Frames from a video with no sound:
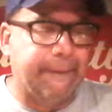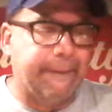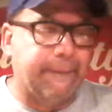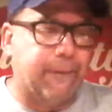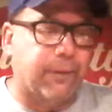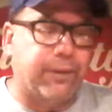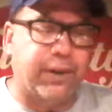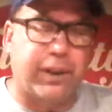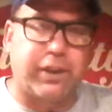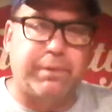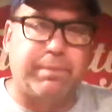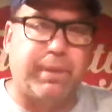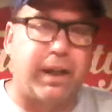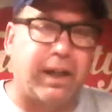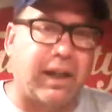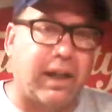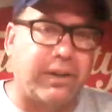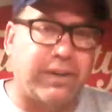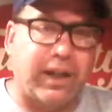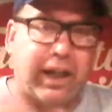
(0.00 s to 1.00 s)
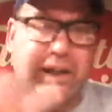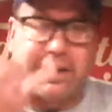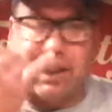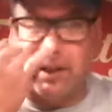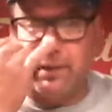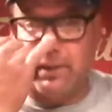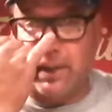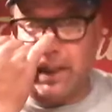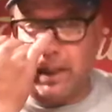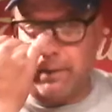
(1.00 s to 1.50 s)
with this beer, I think
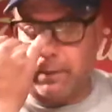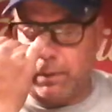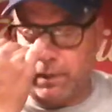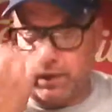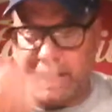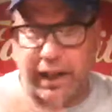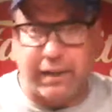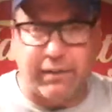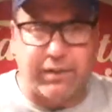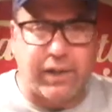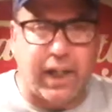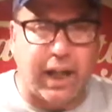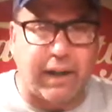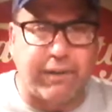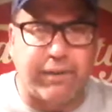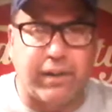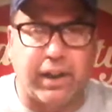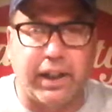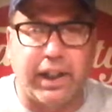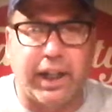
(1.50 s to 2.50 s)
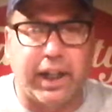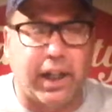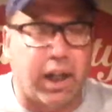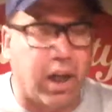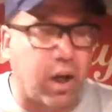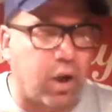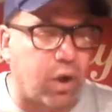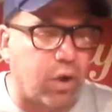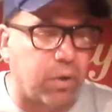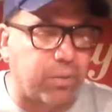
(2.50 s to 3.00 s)
they've definitely hit a
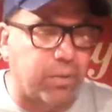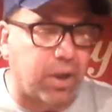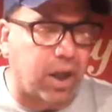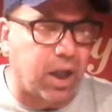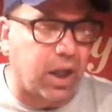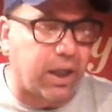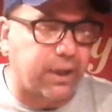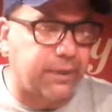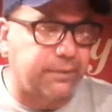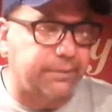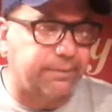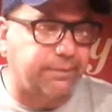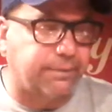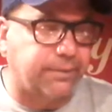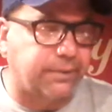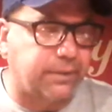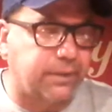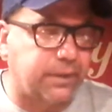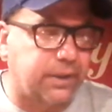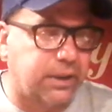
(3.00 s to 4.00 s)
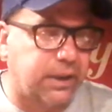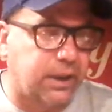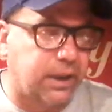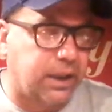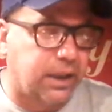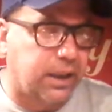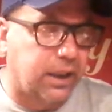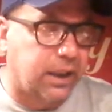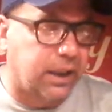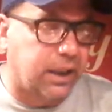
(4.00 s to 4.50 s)
home run.
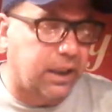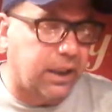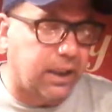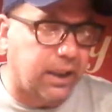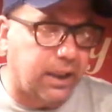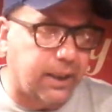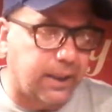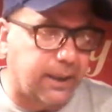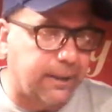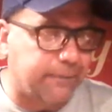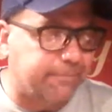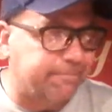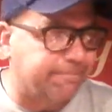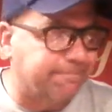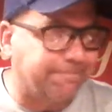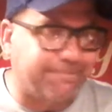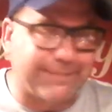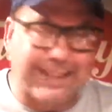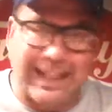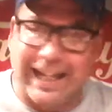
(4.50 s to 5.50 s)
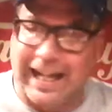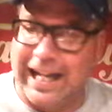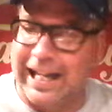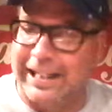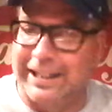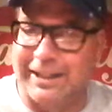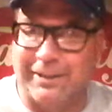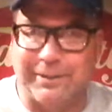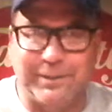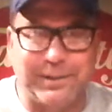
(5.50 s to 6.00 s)
I
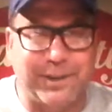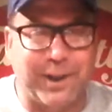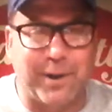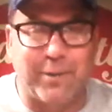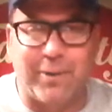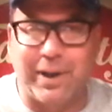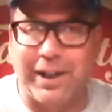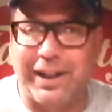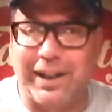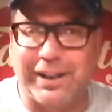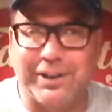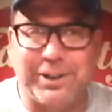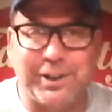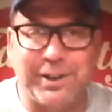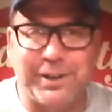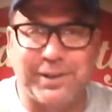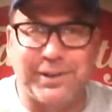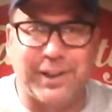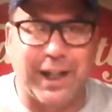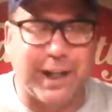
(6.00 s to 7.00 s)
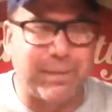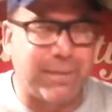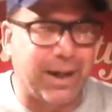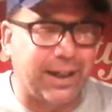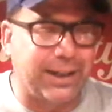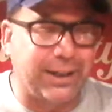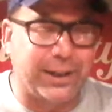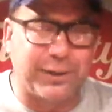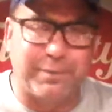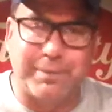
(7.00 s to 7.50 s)
don't know what else you can say
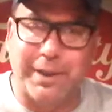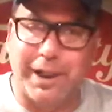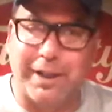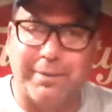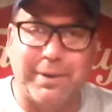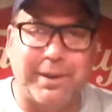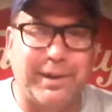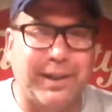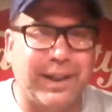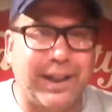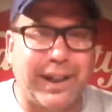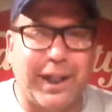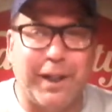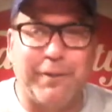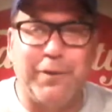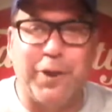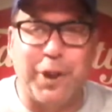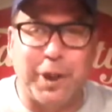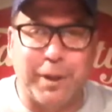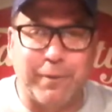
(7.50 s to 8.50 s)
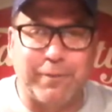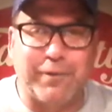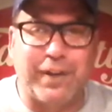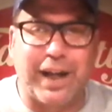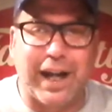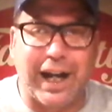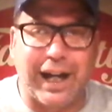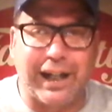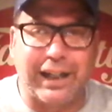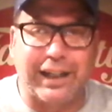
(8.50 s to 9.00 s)
about this beer, but if you can
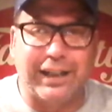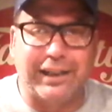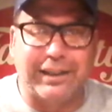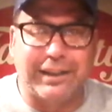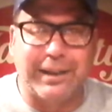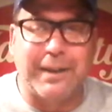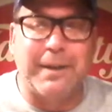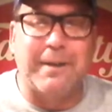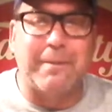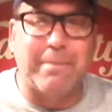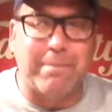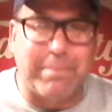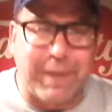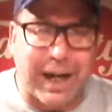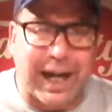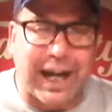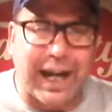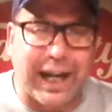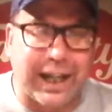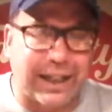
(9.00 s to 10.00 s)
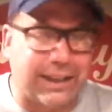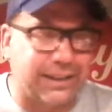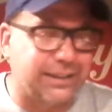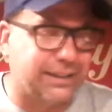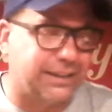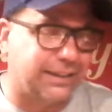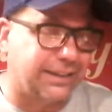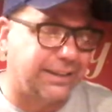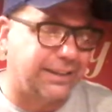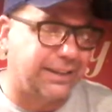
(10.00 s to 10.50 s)
find it, buy it,
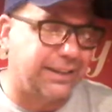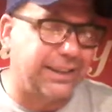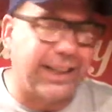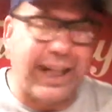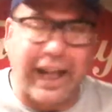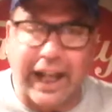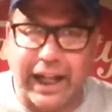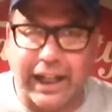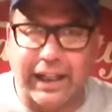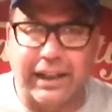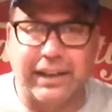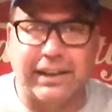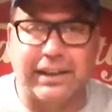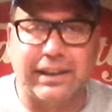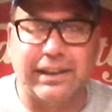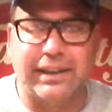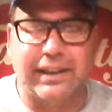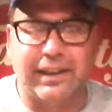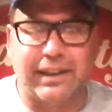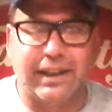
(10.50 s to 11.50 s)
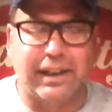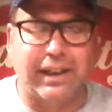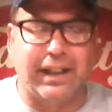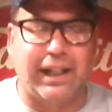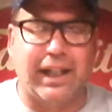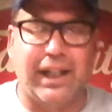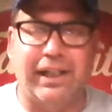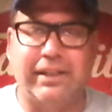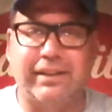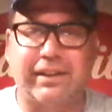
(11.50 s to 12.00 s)
get it.
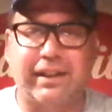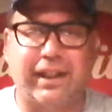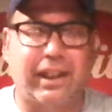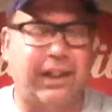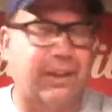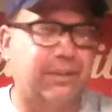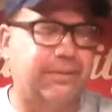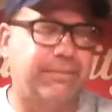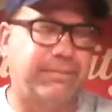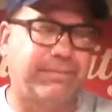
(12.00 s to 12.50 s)
It's an